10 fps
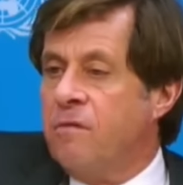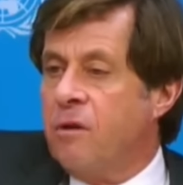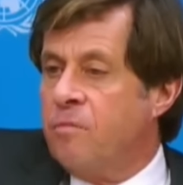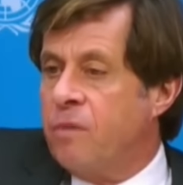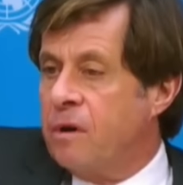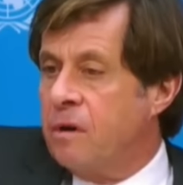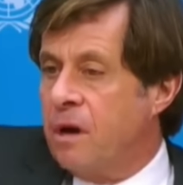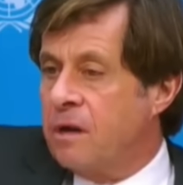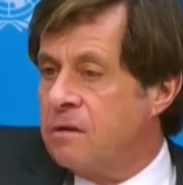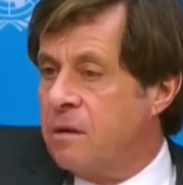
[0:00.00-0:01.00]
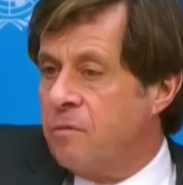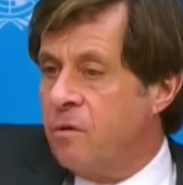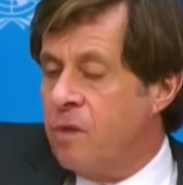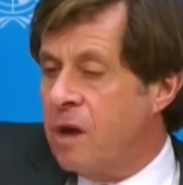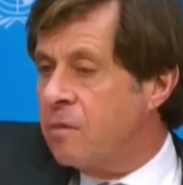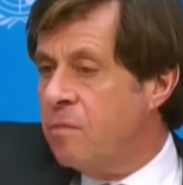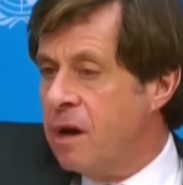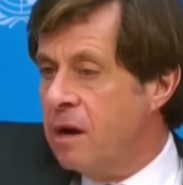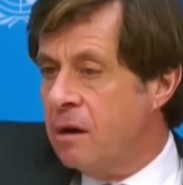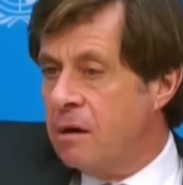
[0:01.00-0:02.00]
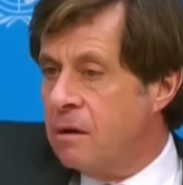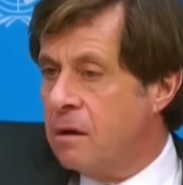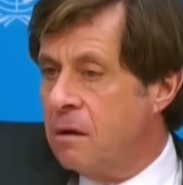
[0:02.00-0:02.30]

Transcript: up and accept the blackmail